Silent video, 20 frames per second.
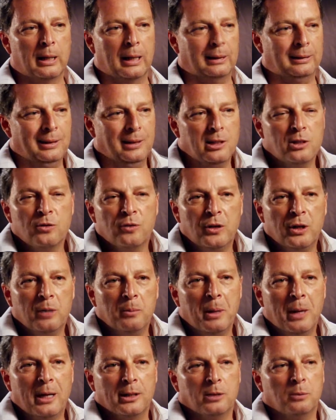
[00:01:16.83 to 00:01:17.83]
And it's very
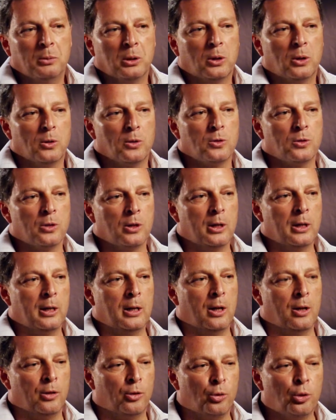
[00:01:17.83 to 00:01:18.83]
bad, because
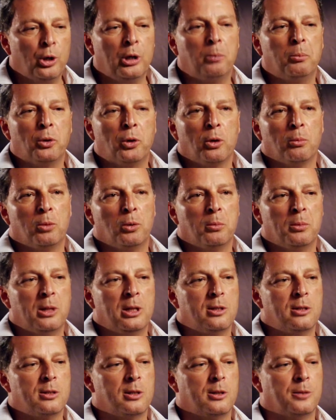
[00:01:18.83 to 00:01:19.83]
the real problem
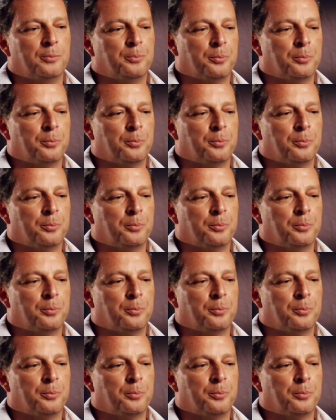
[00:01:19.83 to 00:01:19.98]
is